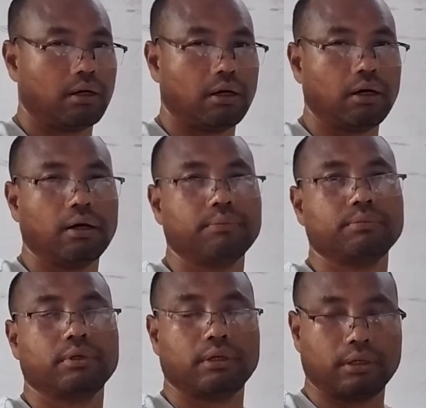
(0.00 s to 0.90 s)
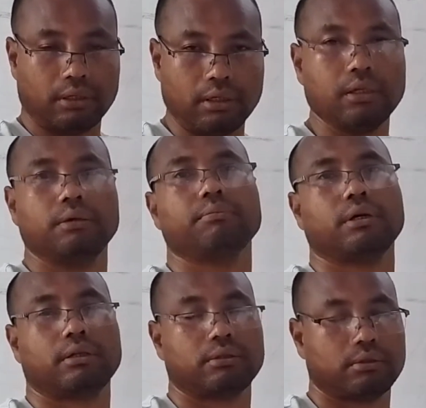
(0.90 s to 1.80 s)
of the
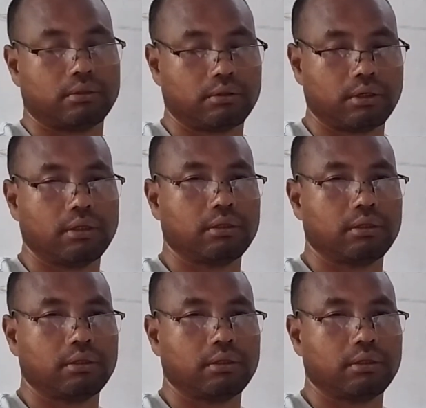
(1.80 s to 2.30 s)
element, okay,